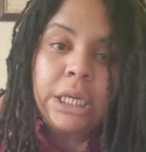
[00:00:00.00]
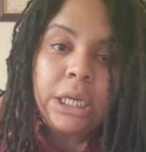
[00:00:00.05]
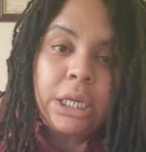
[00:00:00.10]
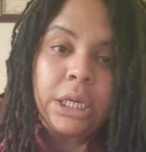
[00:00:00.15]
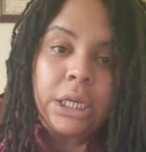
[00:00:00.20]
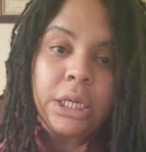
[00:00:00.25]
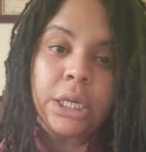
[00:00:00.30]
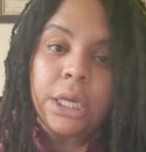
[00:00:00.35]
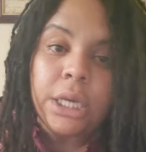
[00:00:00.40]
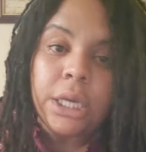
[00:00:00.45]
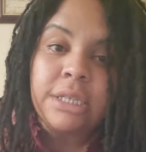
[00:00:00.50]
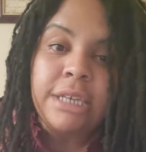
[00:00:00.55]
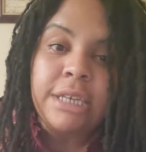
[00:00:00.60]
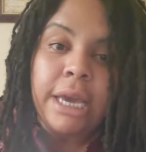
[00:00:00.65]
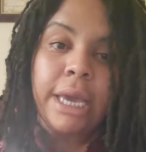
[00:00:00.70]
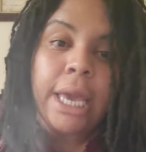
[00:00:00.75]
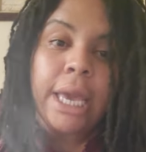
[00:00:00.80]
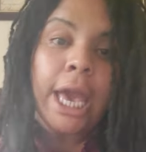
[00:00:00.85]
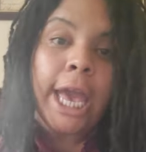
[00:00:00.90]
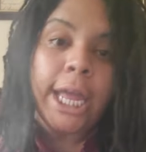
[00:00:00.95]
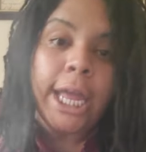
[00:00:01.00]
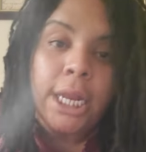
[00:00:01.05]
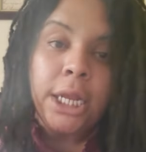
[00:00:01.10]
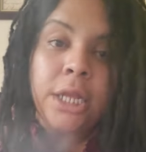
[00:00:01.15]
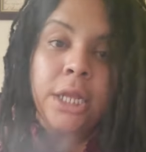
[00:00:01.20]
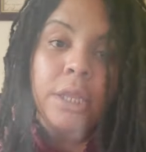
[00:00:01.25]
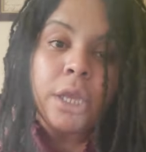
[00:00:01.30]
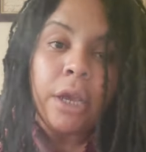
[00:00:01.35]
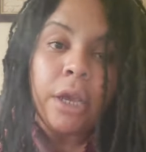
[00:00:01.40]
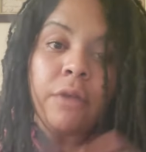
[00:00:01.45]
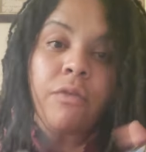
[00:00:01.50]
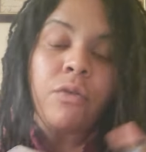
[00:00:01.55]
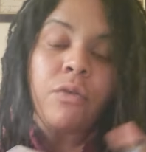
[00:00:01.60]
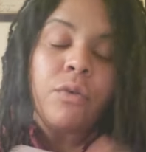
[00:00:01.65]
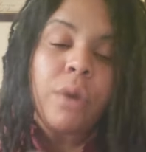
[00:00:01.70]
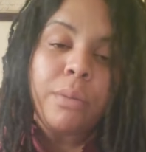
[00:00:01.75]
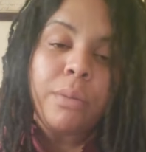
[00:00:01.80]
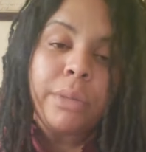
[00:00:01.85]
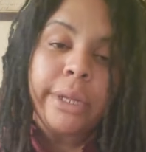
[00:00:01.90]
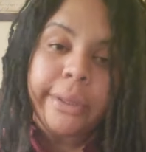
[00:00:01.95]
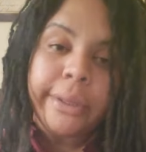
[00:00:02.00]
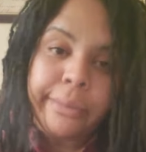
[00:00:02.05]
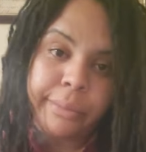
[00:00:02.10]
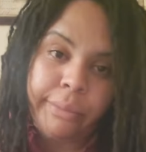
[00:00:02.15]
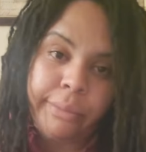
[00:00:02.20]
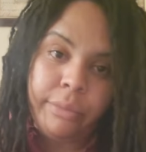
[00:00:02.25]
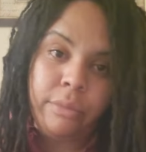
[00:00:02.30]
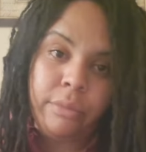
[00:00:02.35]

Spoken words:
eat and take anything from them.